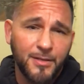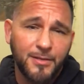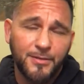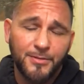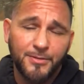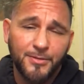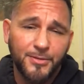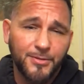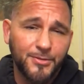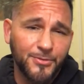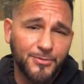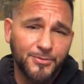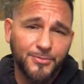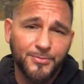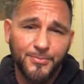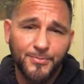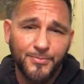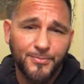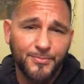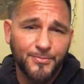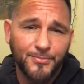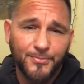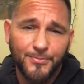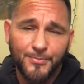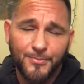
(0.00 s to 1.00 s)
little
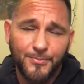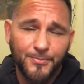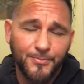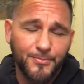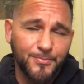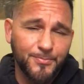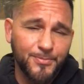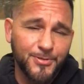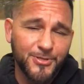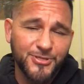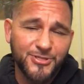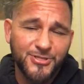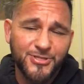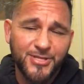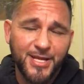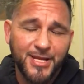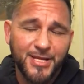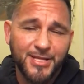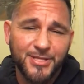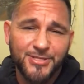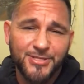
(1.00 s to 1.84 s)
percentage